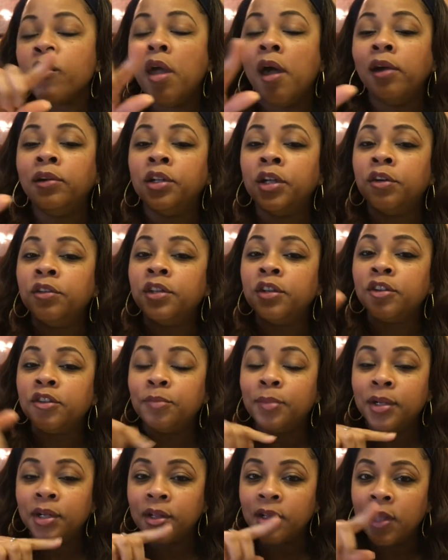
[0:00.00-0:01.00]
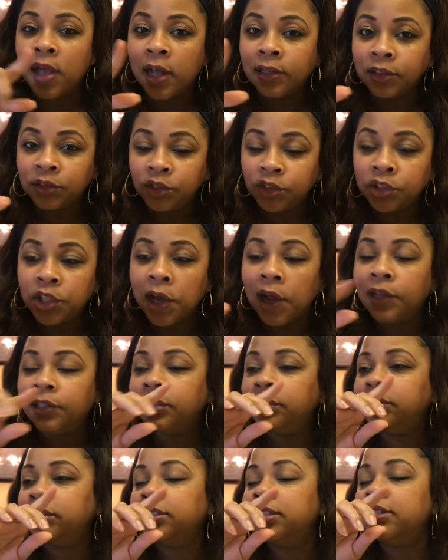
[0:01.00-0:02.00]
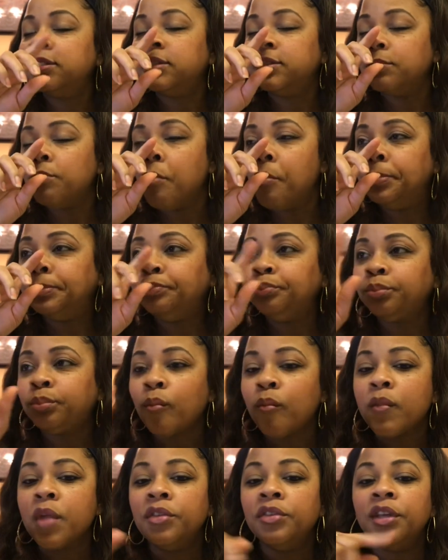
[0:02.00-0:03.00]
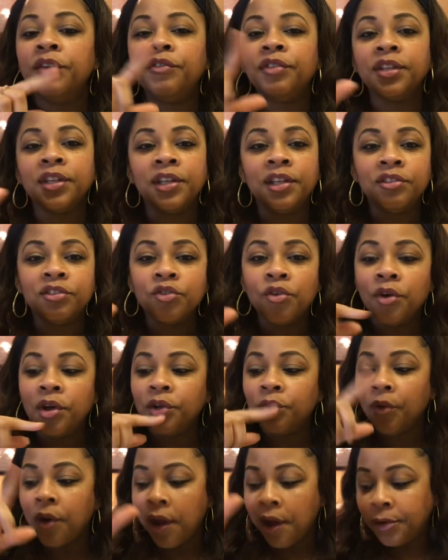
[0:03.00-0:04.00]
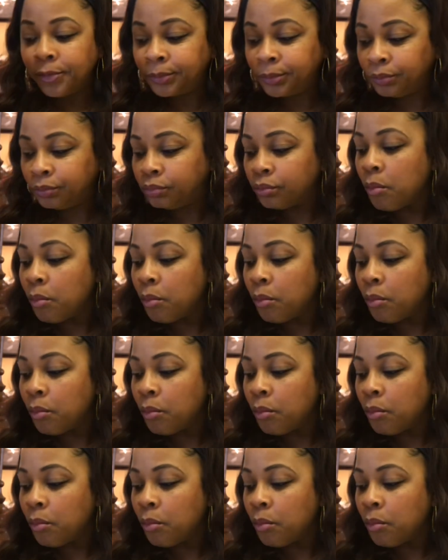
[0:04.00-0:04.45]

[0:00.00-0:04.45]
I know there's been a lot of challenges and different things going around.